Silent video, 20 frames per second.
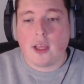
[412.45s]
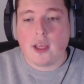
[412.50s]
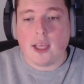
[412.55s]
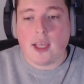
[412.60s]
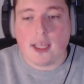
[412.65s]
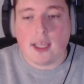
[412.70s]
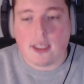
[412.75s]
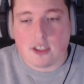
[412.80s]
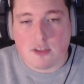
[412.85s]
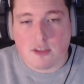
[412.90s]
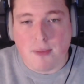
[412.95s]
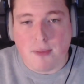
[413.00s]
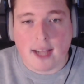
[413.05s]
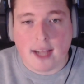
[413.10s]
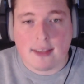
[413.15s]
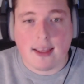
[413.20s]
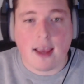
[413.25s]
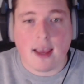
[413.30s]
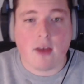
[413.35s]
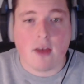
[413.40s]
He is
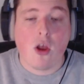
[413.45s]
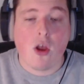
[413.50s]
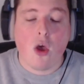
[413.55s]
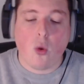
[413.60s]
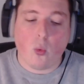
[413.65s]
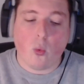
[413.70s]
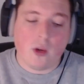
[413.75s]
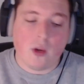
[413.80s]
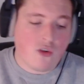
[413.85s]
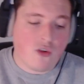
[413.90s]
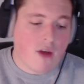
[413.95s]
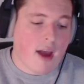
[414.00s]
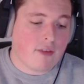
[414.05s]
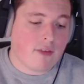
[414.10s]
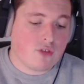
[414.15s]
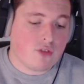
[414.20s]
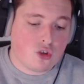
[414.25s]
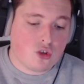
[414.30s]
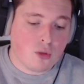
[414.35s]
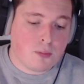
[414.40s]
SmackDown. We
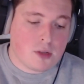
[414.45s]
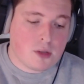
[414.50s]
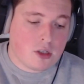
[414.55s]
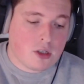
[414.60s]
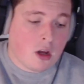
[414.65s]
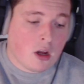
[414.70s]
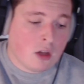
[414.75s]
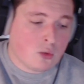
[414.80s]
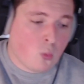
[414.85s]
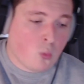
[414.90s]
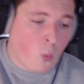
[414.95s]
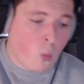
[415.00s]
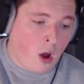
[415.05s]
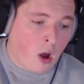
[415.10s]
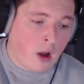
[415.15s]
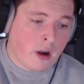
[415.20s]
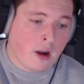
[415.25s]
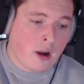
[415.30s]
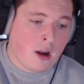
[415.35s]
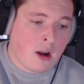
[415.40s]
draft superstars
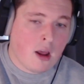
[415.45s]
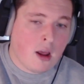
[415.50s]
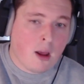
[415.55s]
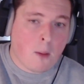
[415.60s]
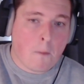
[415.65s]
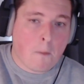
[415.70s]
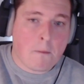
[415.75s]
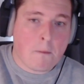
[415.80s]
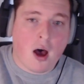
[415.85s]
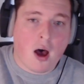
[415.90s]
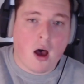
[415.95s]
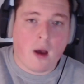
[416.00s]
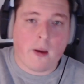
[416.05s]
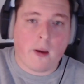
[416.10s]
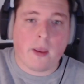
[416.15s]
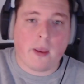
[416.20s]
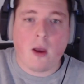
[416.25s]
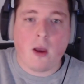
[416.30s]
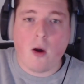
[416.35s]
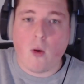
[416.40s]
one
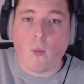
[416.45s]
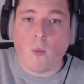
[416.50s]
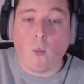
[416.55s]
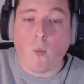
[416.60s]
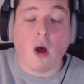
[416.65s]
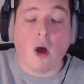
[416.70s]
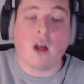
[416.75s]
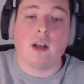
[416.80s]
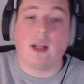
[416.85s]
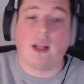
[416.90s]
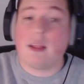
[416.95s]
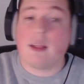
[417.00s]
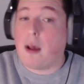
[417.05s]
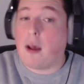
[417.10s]
by one.